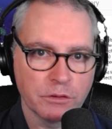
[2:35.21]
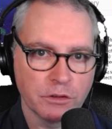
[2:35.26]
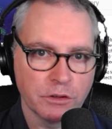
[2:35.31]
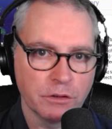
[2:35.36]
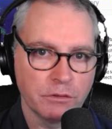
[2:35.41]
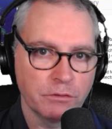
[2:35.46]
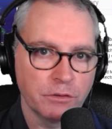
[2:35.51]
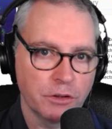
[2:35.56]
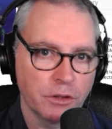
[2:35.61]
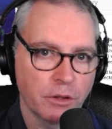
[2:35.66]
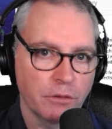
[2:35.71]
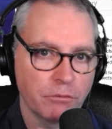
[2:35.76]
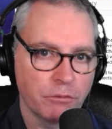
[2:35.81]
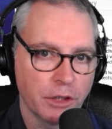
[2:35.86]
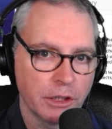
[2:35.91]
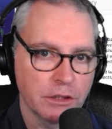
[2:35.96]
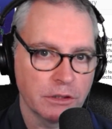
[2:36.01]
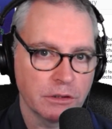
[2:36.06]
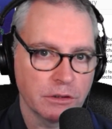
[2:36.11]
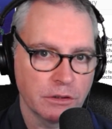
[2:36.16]
So if you don't
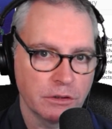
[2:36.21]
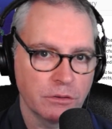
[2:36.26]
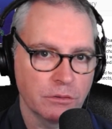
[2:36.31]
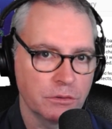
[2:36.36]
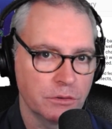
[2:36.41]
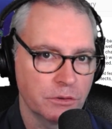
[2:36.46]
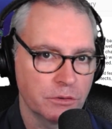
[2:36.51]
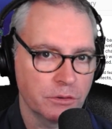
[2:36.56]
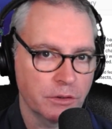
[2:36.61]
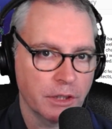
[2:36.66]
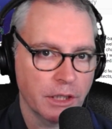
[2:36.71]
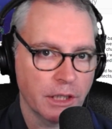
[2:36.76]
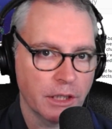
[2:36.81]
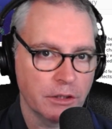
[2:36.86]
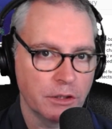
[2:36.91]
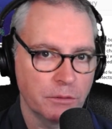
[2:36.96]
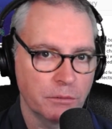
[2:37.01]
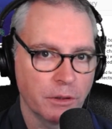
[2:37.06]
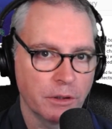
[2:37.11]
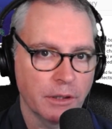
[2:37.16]
register your user
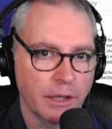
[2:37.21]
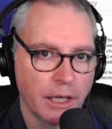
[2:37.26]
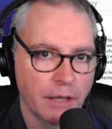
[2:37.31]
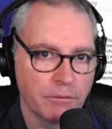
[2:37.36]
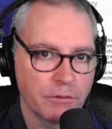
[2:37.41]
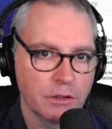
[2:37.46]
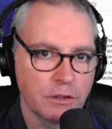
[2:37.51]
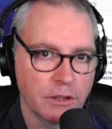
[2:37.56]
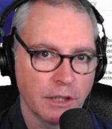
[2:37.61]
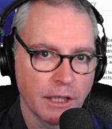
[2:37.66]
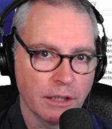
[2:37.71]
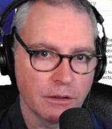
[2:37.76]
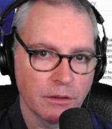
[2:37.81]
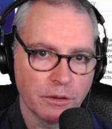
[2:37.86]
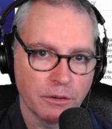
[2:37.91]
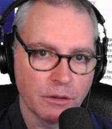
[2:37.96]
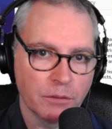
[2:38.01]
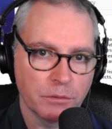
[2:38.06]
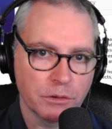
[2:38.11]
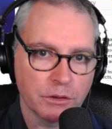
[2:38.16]
account, you won't have the
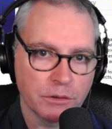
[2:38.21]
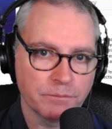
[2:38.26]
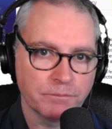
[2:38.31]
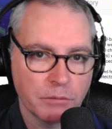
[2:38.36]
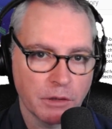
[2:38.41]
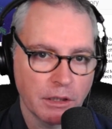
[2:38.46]
download option.